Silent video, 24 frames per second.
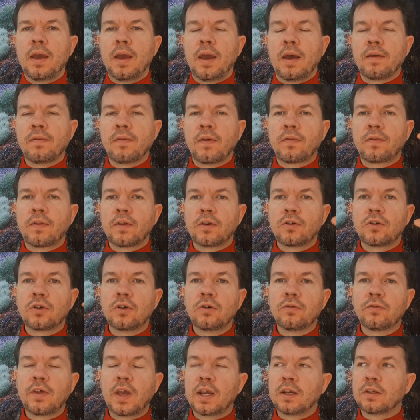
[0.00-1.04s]
And that the
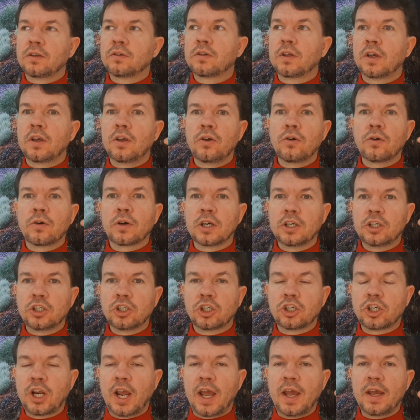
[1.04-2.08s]
two things that you can
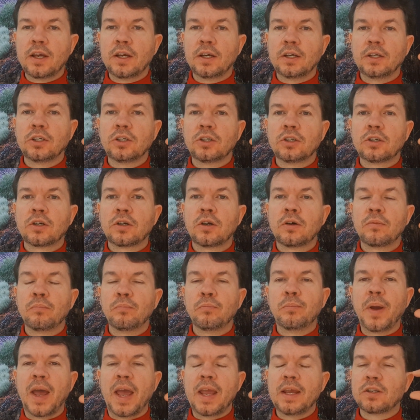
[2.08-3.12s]
change
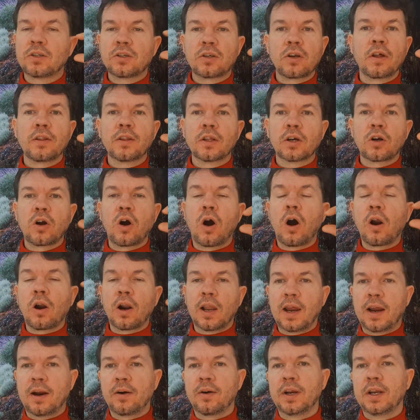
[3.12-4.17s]
based on the
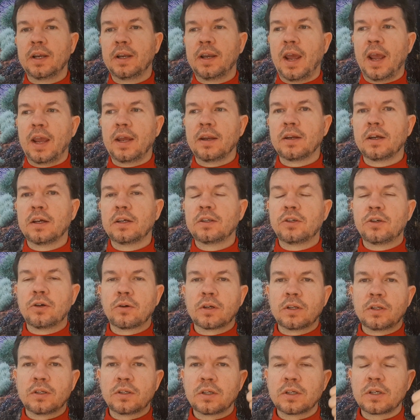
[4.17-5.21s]
corollary data is you
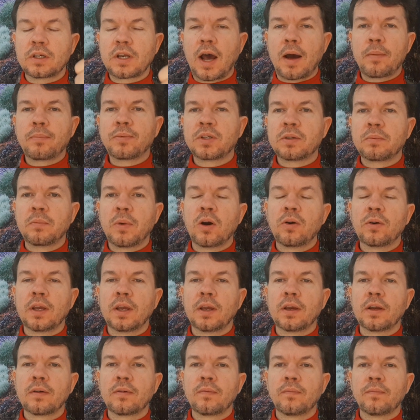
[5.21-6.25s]
can stop
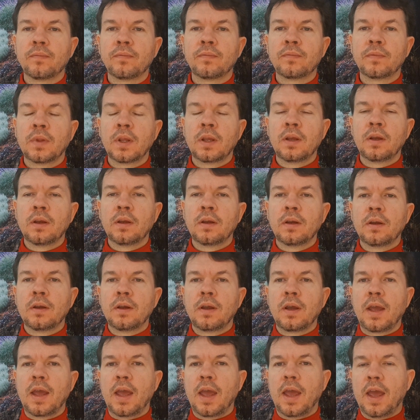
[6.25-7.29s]
smoking
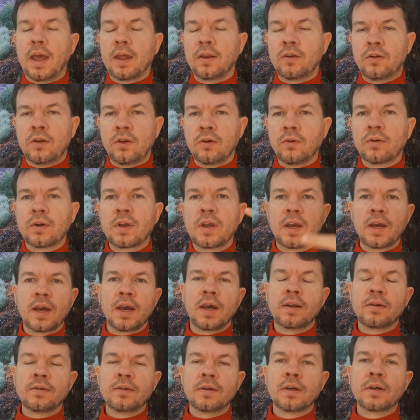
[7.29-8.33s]
and you
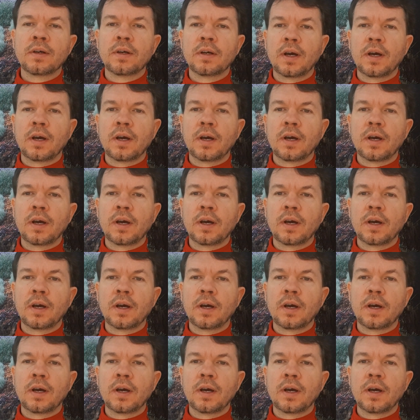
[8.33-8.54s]
can